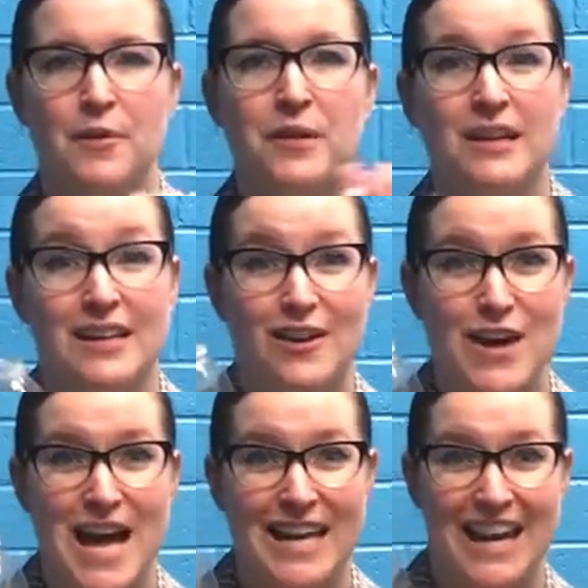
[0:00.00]
We're going to go
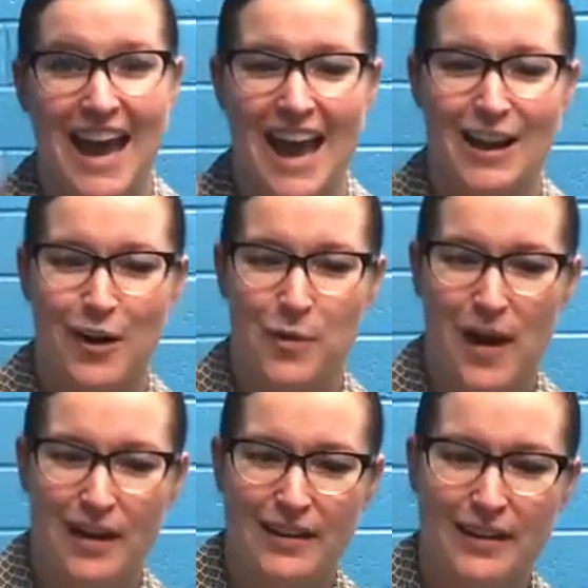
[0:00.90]
ahead and add our
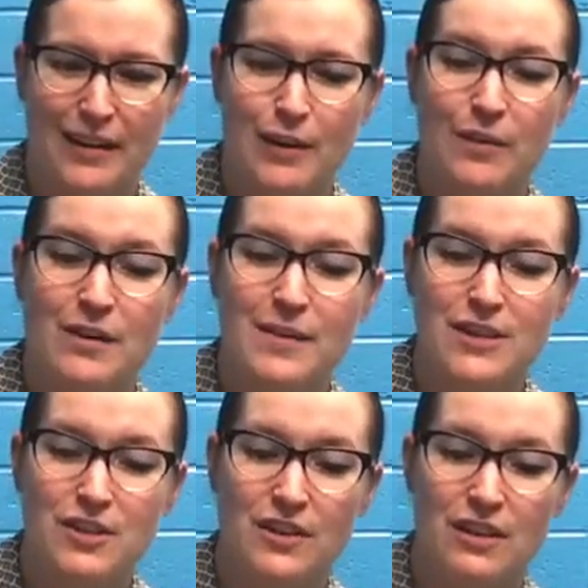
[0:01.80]
water. You want to make
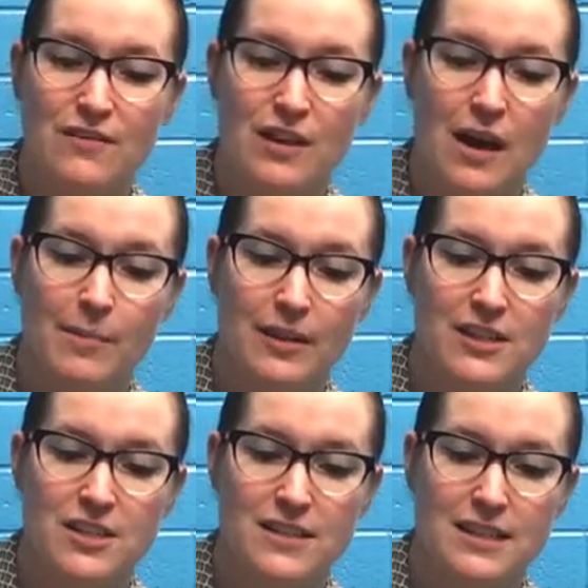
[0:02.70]
sure you leave a couple
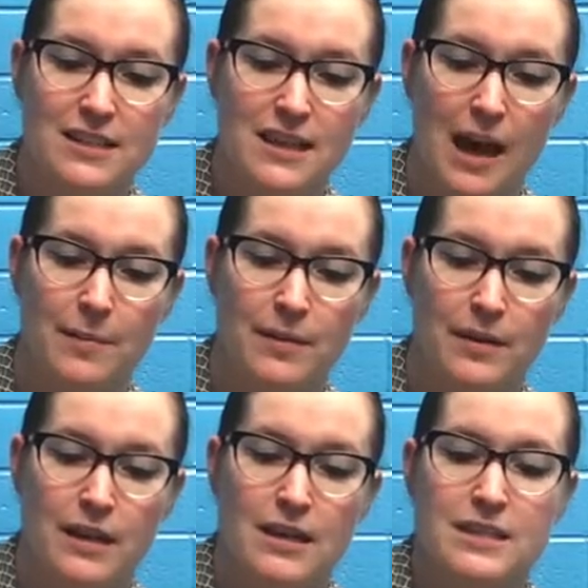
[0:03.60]
inches at the top
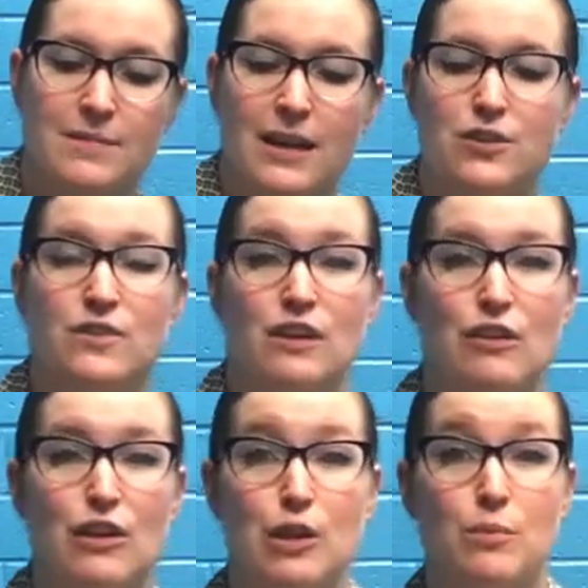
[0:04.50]
to make sure that
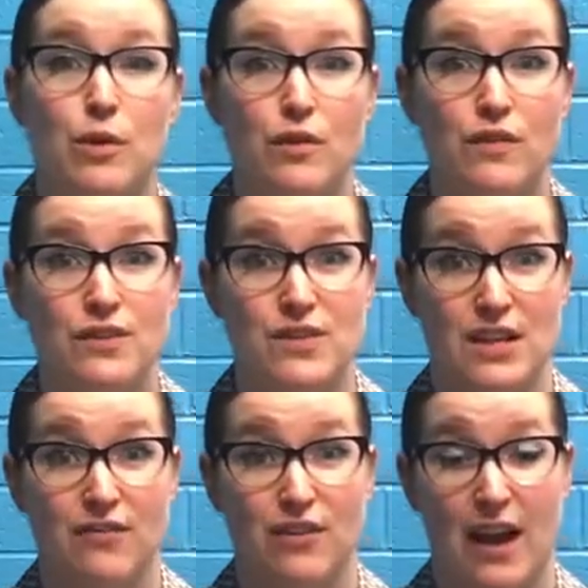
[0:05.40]
you can move your
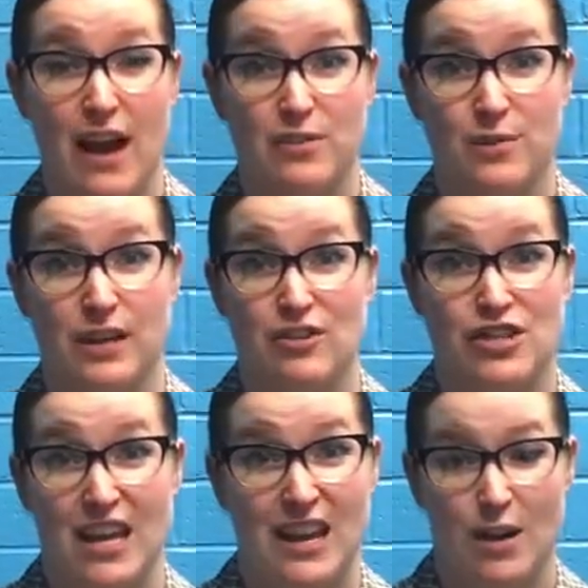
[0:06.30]
stuff around when you
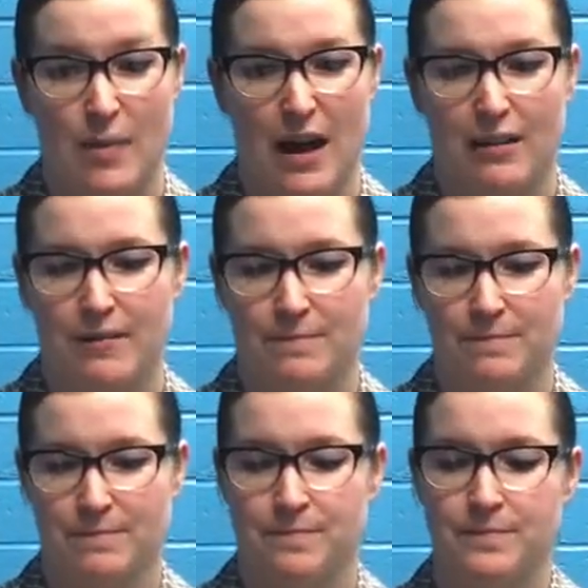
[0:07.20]
shake your bottle.
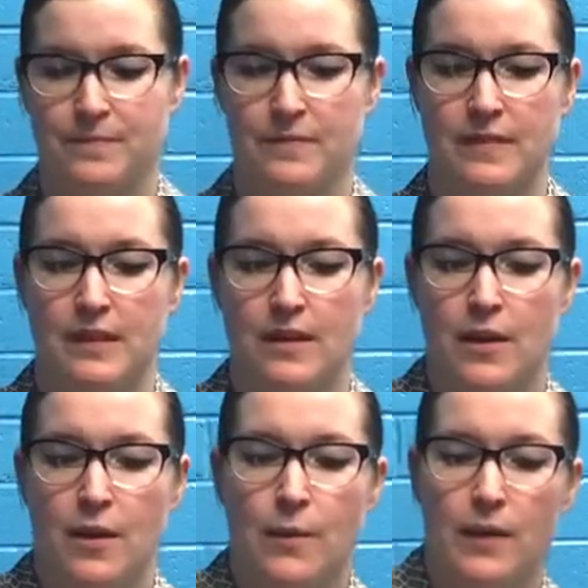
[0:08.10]

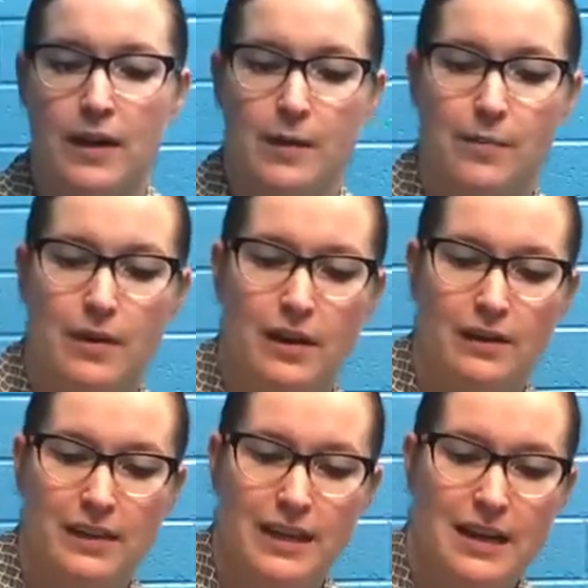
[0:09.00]
We're going to put
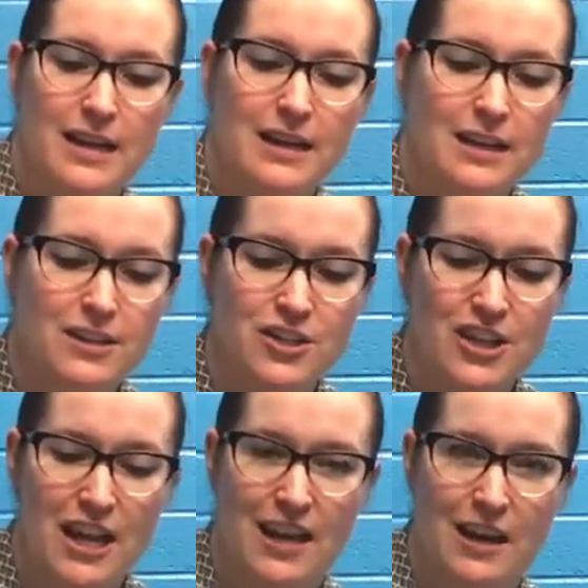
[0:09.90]
our lid on and
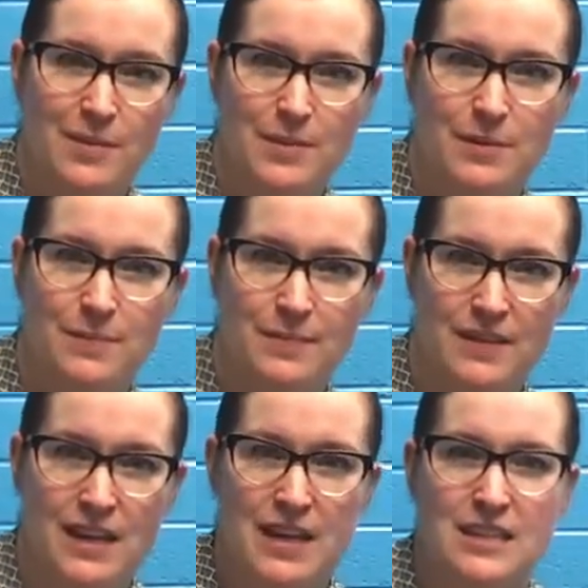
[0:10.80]
shake it up
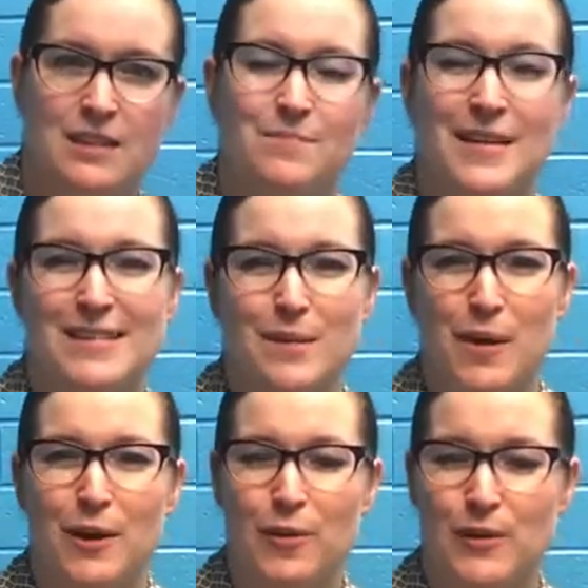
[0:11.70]
to mix up
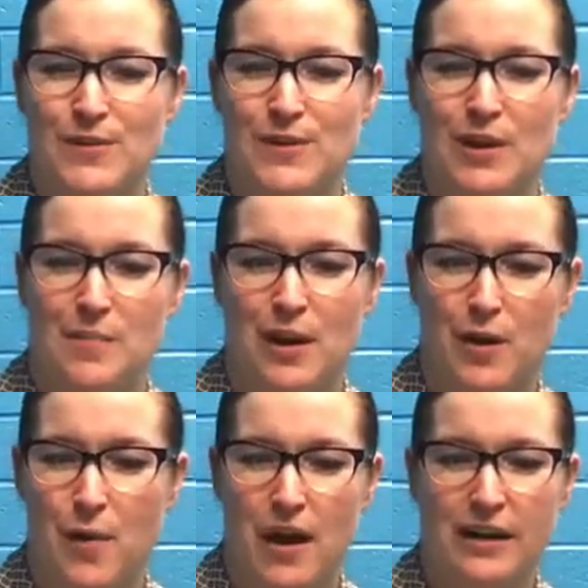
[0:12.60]
our corn syrup and
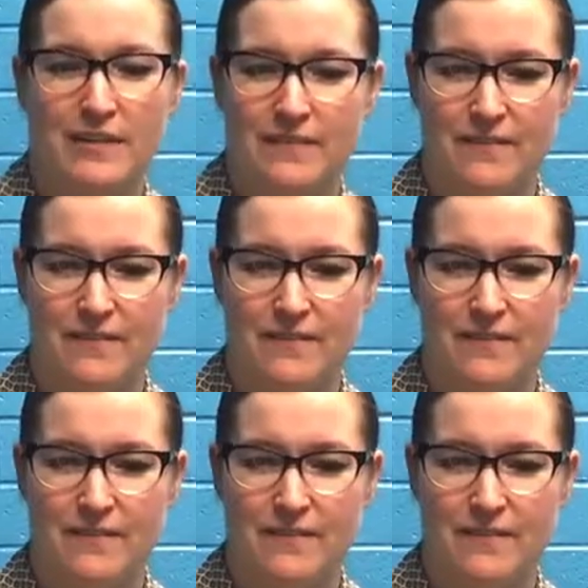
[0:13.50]
our water.